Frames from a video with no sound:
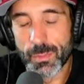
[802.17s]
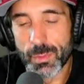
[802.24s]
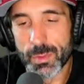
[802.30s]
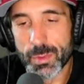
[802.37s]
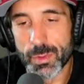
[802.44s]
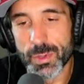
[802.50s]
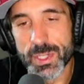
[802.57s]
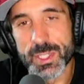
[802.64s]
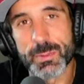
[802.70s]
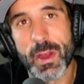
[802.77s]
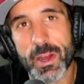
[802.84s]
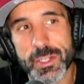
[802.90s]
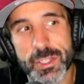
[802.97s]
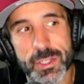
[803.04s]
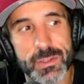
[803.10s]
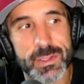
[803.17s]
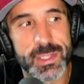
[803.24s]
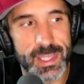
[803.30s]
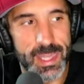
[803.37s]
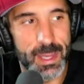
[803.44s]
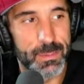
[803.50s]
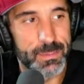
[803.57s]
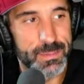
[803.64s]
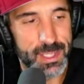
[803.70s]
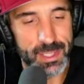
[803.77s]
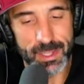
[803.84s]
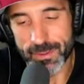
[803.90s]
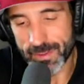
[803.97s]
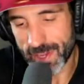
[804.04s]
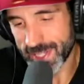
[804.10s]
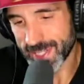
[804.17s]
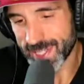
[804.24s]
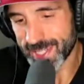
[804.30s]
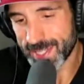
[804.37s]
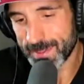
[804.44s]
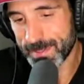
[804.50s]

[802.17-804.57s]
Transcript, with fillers: who inspired you to them to their faces.